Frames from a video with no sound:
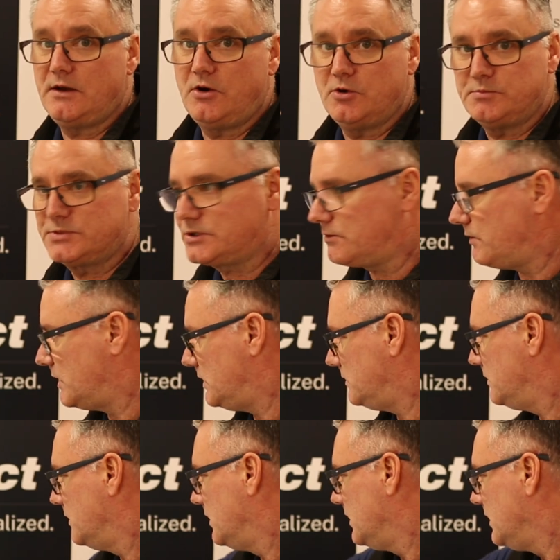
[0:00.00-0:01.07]
the home
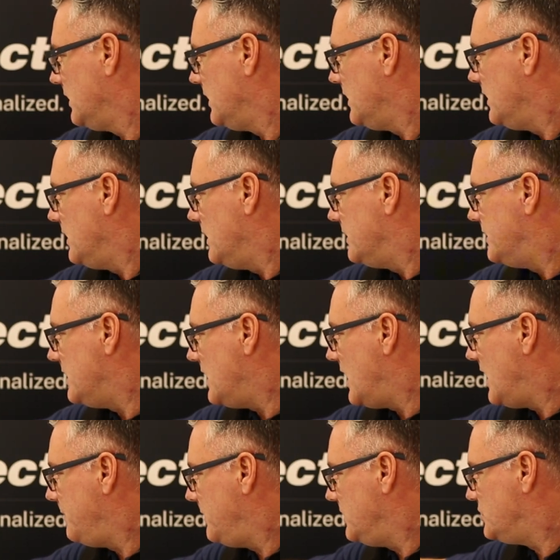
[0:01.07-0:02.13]
screen. The
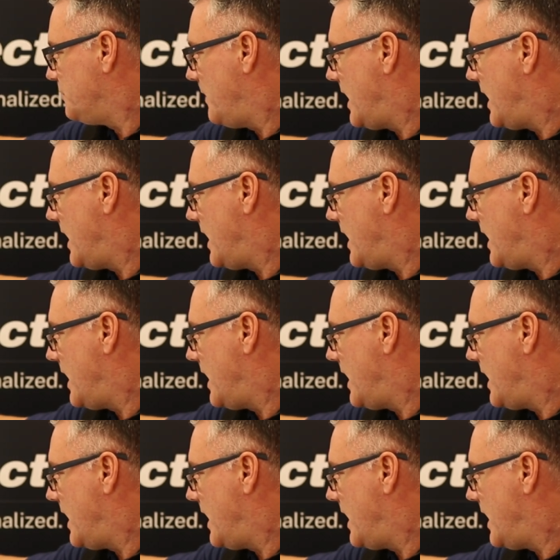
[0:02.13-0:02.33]
image